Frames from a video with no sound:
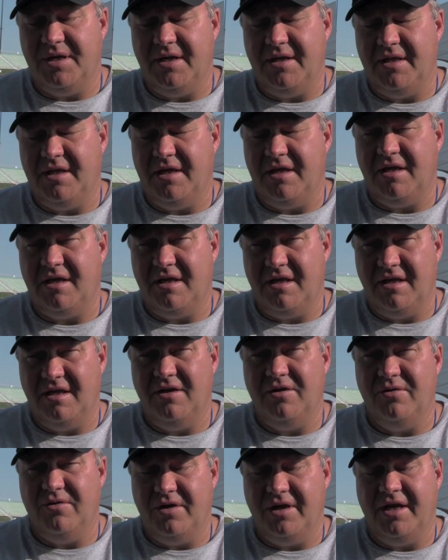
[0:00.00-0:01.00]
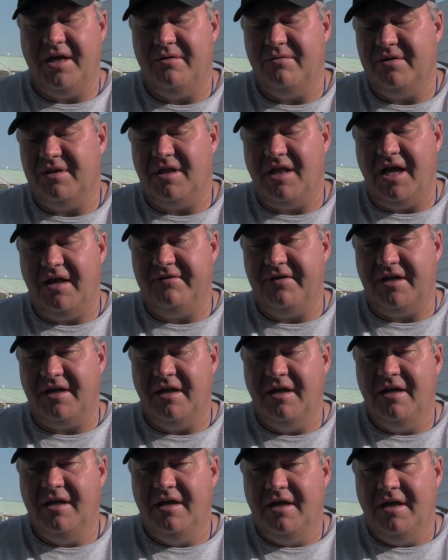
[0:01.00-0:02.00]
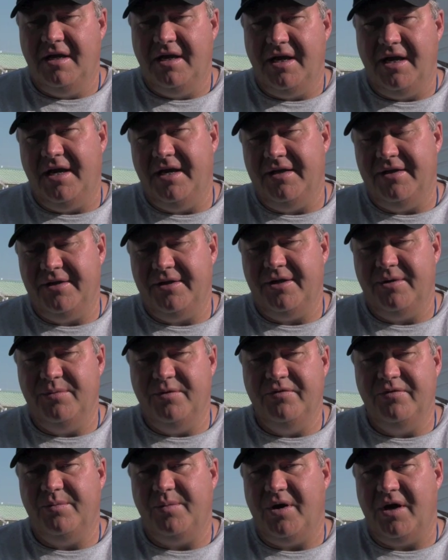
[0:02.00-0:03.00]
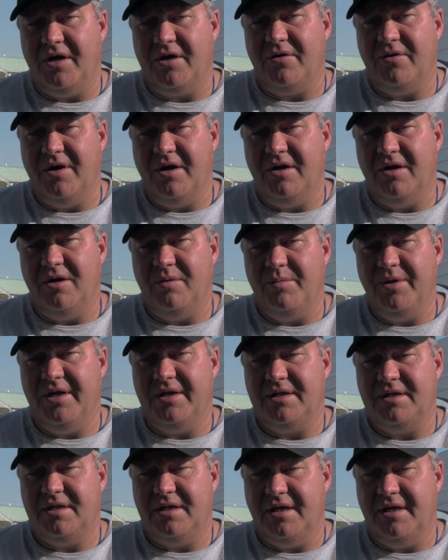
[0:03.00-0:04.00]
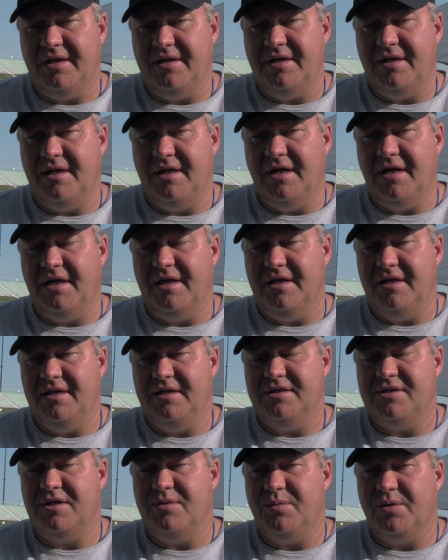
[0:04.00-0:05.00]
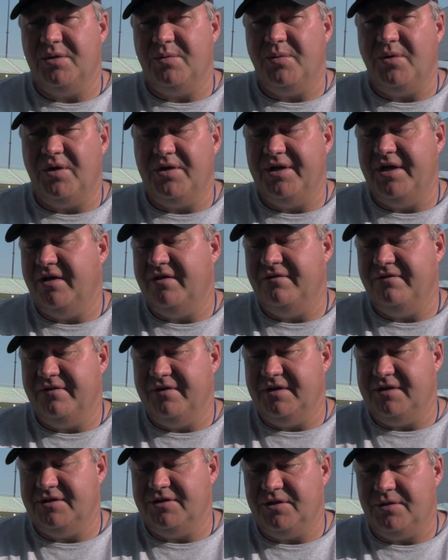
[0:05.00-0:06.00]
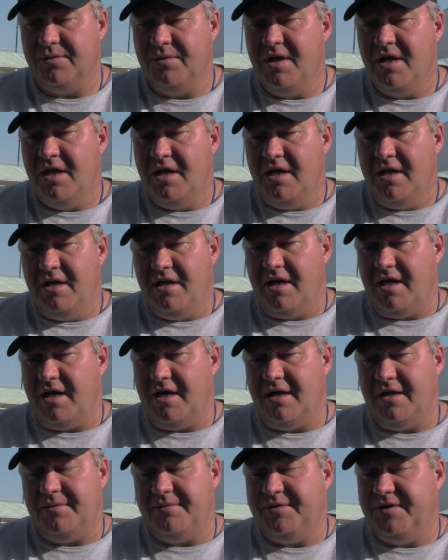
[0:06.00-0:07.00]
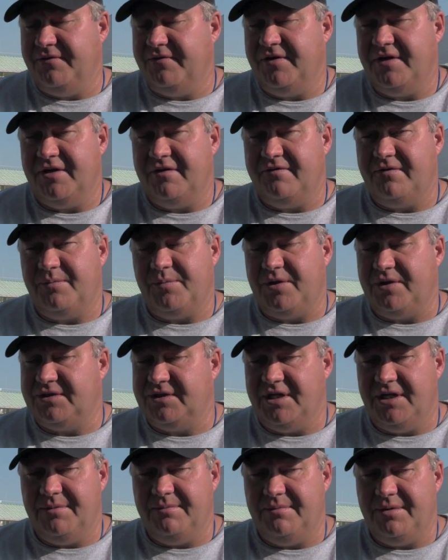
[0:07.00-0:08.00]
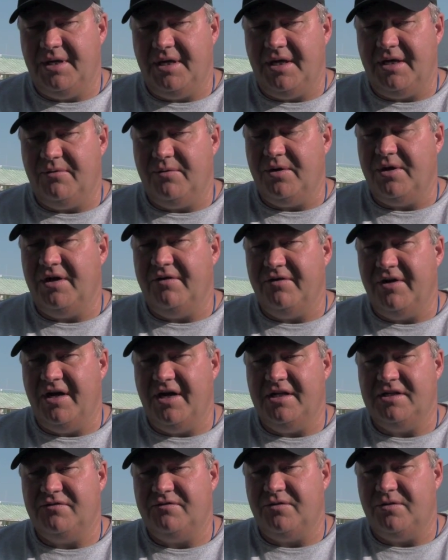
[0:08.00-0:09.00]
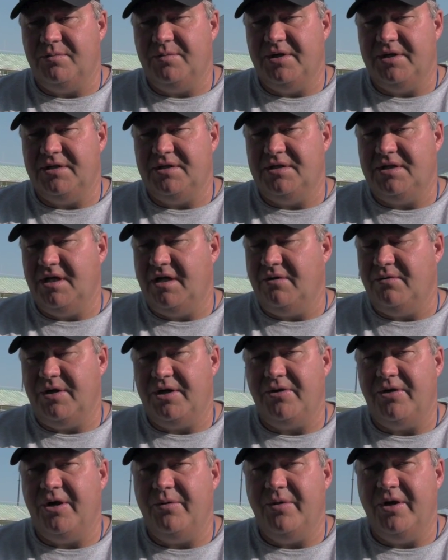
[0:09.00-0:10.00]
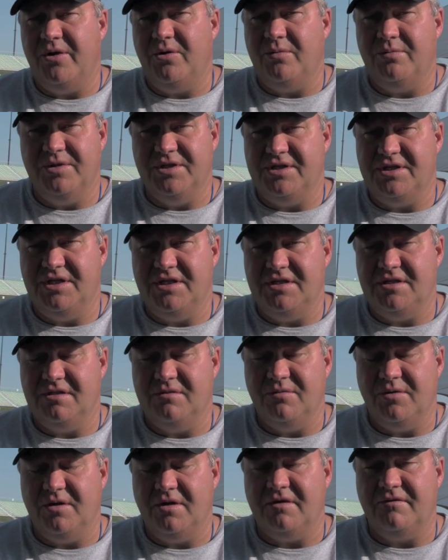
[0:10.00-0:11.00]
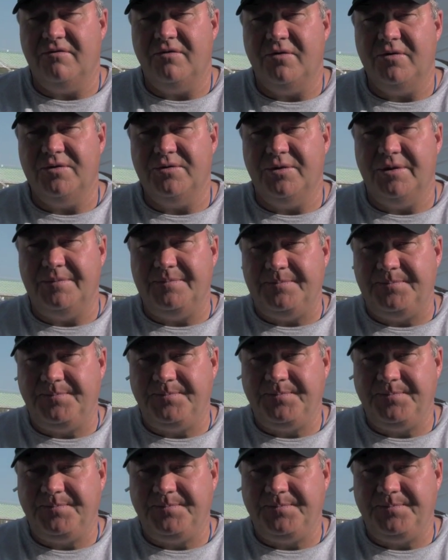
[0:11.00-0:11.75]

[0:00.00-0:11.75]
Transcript: but I think, you know, again with Glavic, uh, they're going to move the pocket around a little bit and, uh, and he's going to put the ball down the field. So uh, they're a very good football team. Uh, we're going to have our hands full, but it, uh, what a great way to open the season and we're looking forward to it.